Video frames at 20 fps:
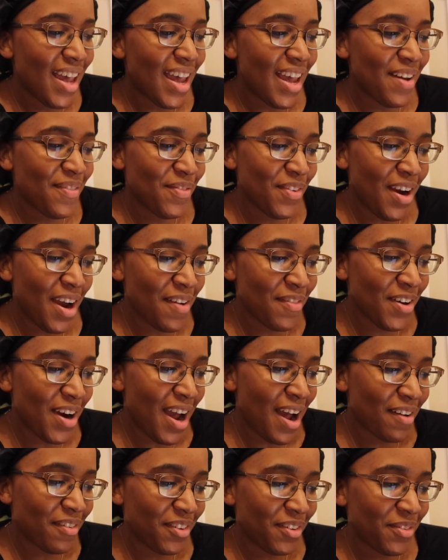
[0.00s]
and forever
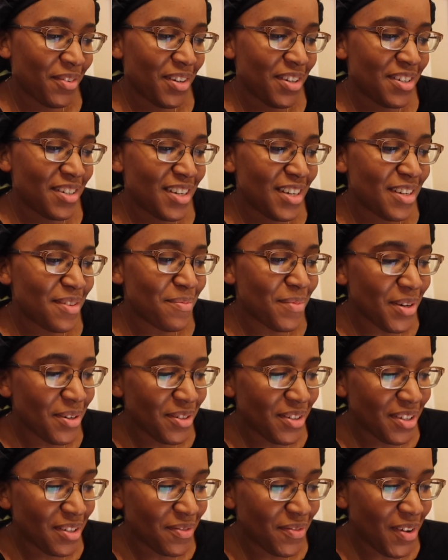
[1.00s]
afterward needed
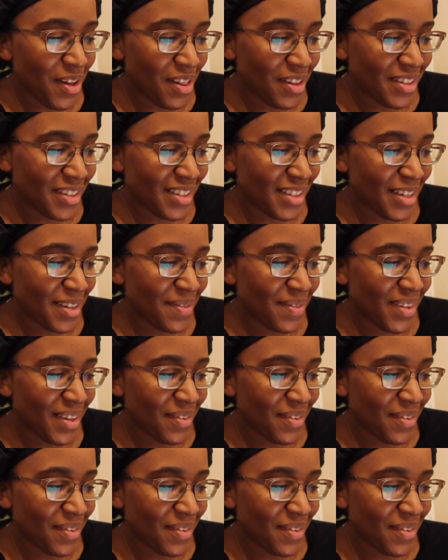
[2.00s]
motion to fall asleep.